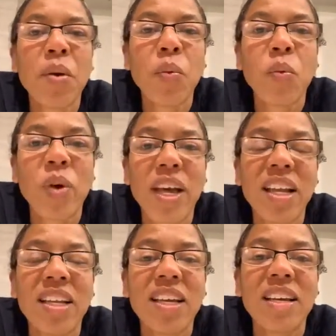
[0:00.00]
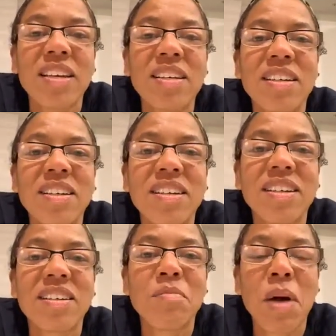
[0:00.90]
When
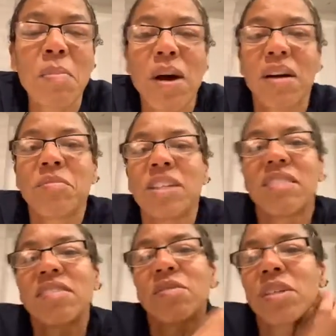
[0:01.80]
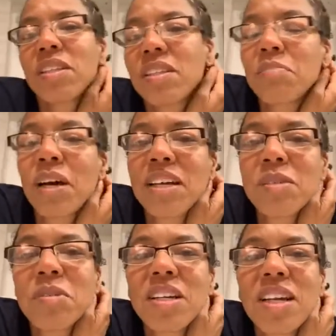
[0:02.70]
my mom lives with my
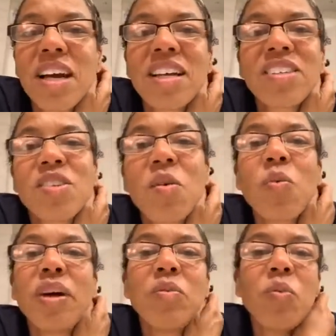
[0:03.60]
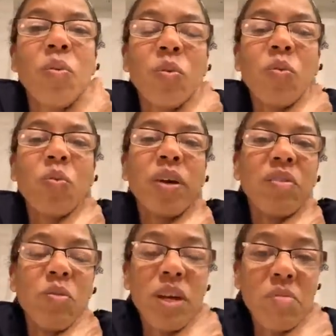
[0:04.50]
husband and I, so when
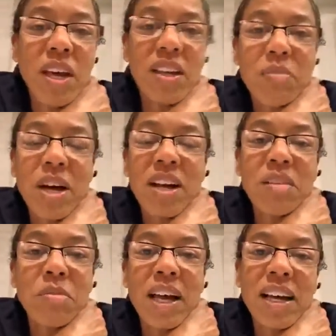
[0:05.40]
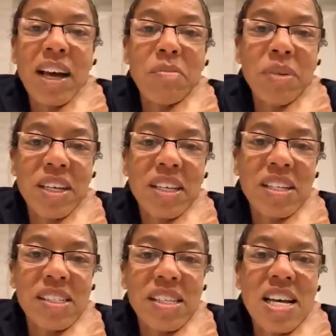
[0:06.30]
we make a pot of black eyed
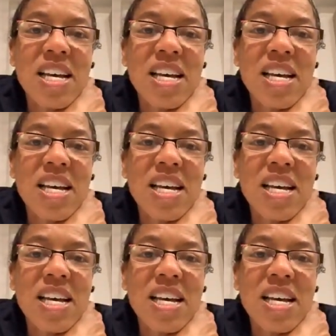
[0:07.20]
peas,